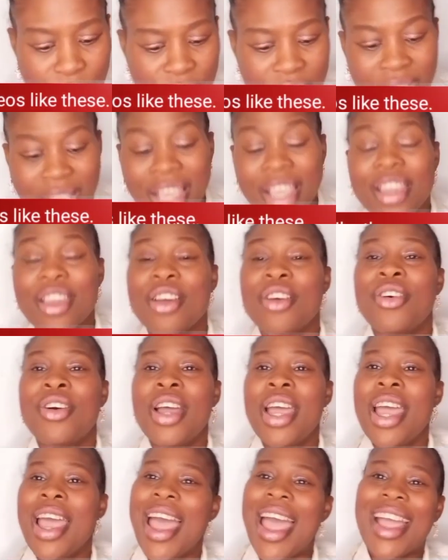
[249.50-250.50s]
us. Thank you
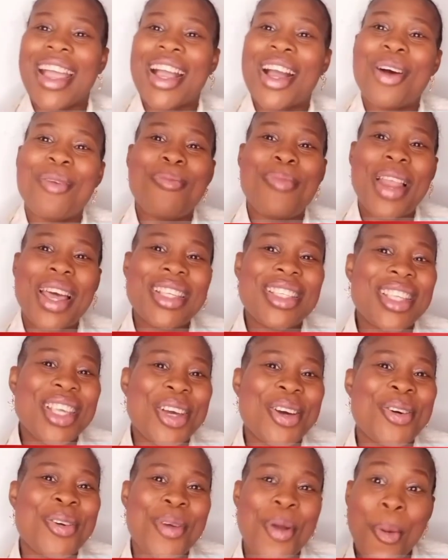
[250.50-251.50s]
and God bless you.